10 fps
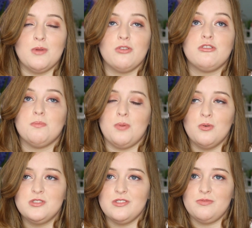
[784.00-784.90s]
most
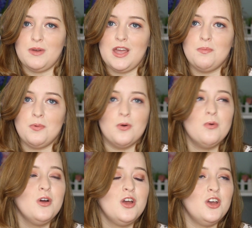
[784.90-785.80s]
supportive
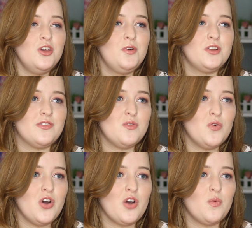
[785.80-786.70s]
people you could ever
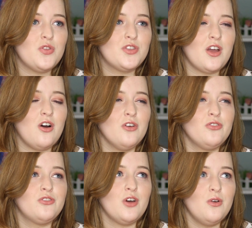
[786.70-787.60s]
work with. They
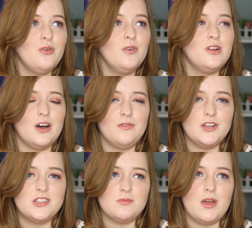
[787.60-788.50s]
are so
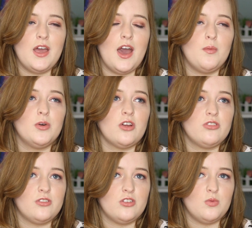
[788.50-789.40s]
lovely to me, and when I
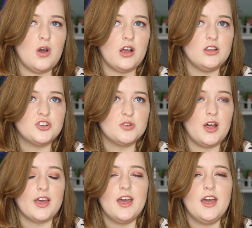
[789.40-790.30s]
started to work at Lush, they were
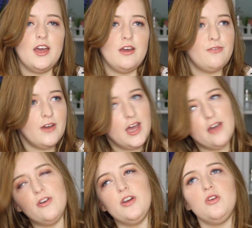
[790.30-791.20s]
like, if
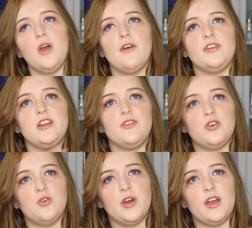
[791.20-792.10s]
ever you have any
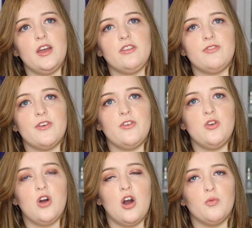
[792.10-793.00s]
difficulties, if ever
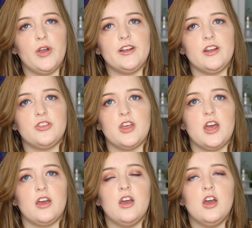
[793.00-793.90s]
you can't read
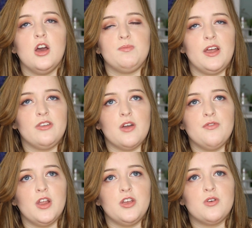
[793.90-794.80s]
anything, please
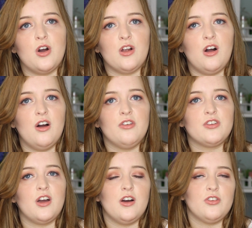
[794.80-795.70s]
don't feel like you can't
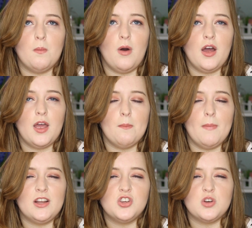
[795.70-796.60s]
ask us. My
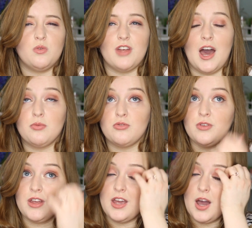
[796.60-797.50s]
manager was
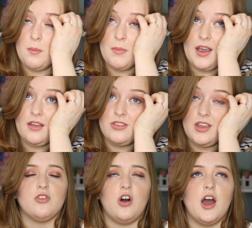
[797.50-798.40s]
absolutely
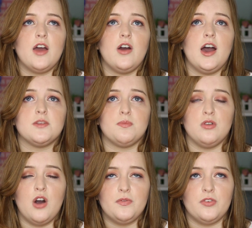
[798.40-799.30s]
amazing. I had
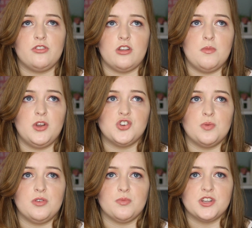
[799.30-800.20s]
applied for so many
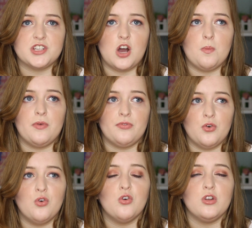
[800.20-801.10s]
jobs in retail
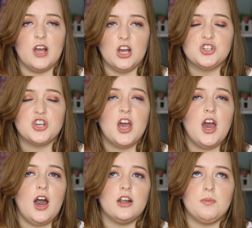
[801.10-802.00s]
before Lush,
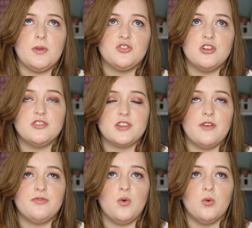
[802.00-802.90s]
and I've been turned
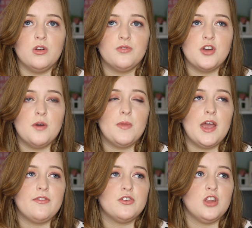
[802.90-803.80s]
down for all of them,
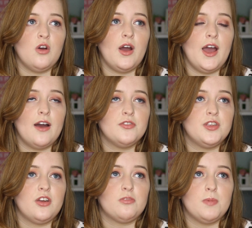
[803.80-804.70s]
even though I
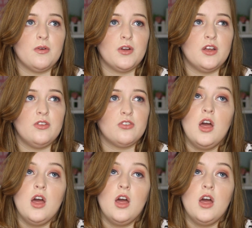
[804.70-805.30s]
had the experience.